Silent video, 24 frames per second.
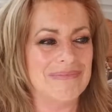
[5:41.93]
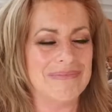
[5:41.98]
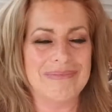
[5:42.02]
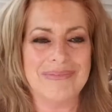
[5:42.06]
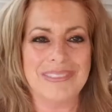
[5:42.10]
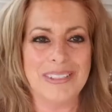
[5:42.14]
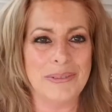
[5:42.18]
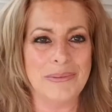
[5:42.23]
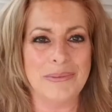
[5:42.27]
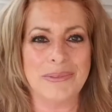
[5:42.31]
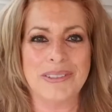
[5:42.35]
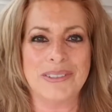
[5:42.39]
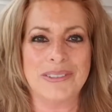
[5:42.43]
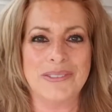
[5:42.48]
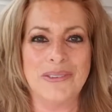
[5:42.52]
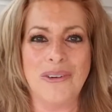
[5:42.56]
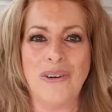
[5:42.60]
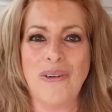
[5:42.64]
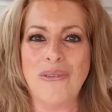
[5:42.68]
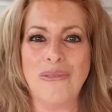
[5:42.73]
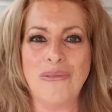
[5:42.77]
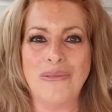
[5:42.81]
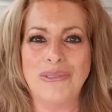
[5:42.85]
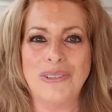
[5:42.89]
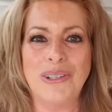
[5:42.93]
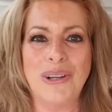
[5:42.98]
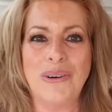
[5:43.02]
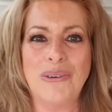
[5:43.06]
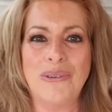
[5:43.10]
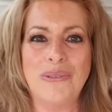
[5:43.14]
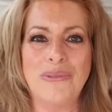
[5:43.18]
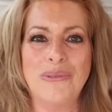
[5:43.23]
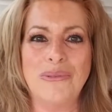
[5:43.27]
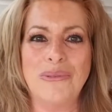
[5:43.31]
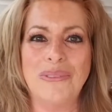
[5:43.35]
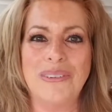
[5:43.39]

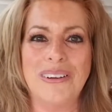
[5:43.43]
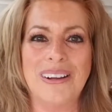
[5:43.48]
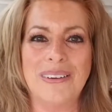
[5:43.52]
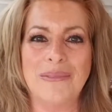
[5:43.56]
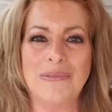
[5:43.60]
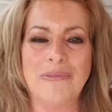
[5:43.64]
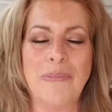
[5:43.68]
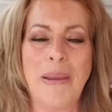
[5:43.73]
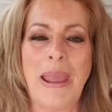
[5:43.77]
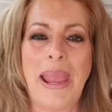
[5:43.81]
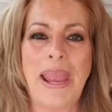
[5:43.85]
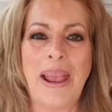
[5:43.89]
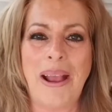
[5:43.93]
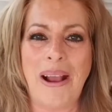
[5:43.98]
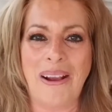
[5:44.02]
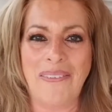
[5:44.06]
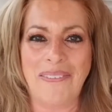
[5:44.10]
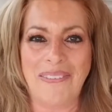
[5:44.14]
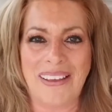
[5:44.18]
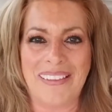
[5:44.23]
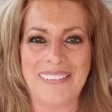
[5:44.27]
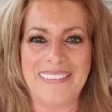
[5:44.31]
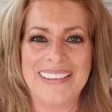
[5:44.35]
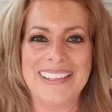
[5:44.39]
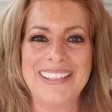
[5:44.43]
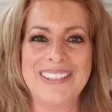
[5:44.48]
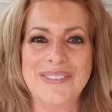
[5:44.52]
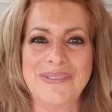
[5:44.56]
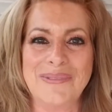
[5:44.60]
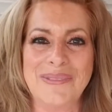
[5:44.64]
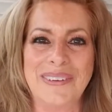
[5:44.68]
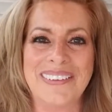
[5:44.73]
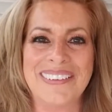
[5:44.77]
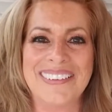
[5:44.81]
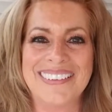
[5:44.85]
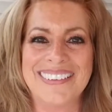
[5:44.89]
no payoff on this
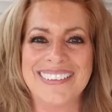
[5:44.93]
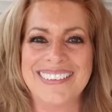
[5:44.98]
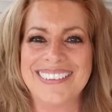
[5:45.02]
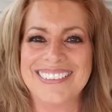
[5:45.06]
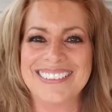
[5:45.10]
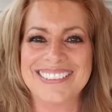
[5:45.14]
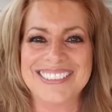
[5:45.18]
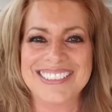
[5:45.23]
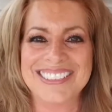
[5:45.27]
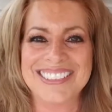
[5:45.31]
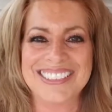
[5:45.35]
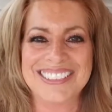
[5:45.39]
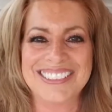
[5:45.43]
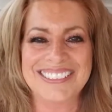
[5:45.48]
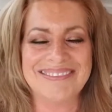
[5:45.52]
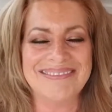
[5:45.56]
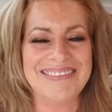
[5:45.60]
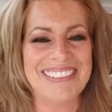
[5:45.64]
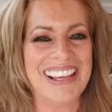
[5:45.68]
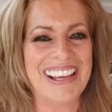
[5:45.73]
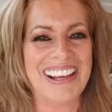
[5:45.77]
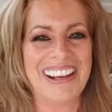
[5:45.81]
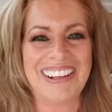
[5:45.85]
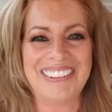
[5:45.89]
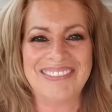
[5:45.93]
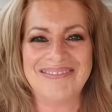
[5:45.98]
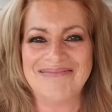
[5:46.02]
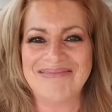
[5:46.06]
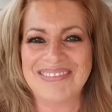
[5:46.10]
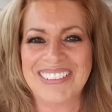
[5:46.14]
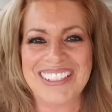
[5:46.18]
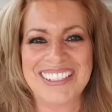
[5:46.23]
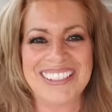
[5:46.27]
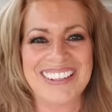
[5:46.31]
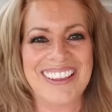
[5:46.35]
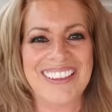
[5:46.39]
one. Just no,
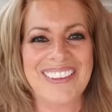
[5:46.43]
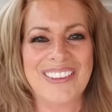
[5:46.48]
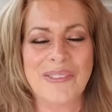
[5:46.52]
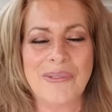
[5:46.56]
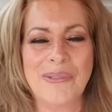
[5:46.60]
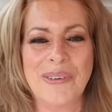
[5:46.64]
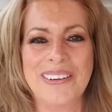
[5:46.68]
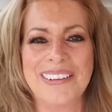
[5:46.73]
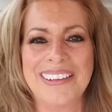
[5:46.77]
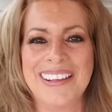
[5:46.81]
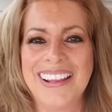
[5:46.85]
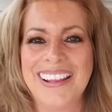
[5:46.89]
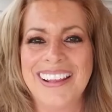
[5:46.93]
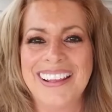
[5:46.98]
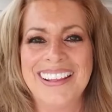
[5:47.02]
another one.